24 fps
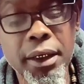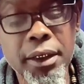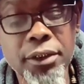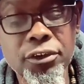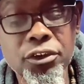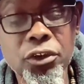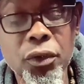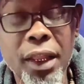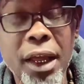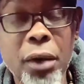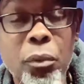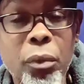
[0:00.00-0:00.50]

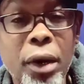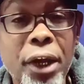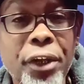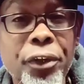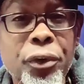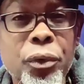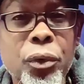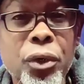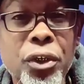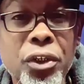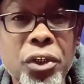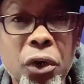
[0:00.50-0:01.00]
So that way
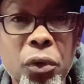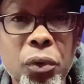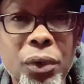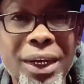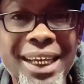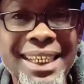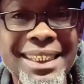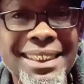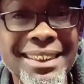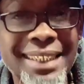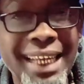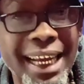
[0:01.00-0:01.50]
you would know
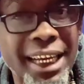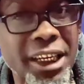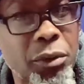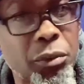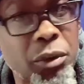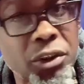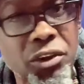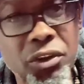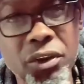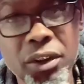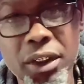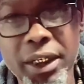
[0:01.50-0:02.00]

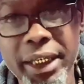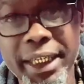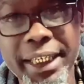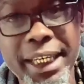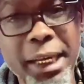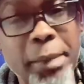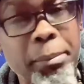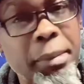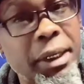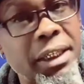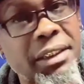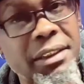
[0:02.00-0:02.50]
exactly what you're
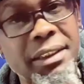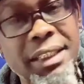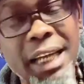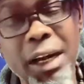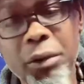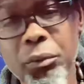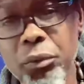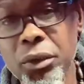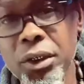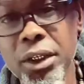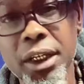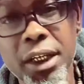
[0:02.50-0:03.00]
looking at. But it's
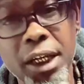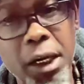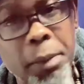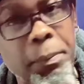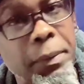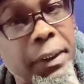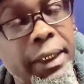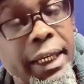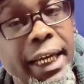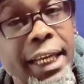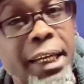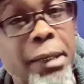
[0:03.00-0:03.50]
not really
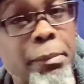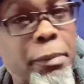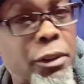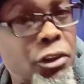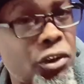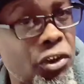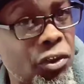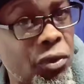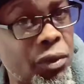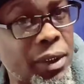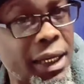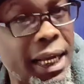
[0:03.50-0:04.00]
complicated,
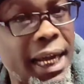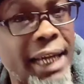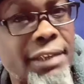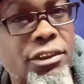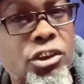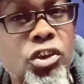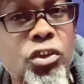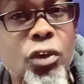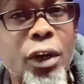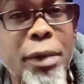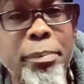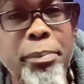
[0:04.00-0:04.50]
but you're going to have
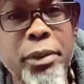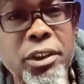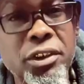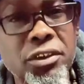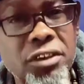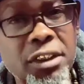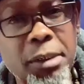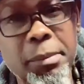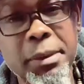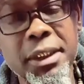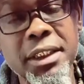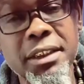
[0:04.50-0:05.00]
to start putting
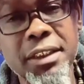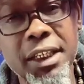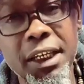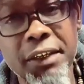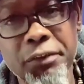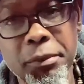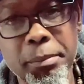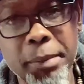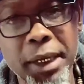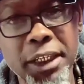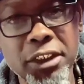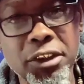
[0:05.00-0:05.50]
some of this
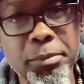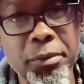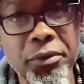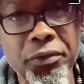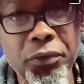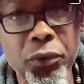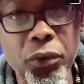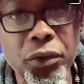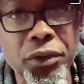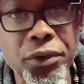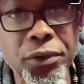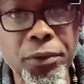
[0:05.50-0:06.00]
information
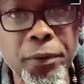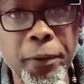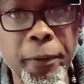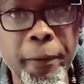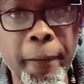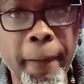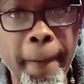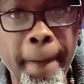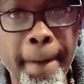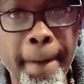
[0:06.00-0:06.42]
before you.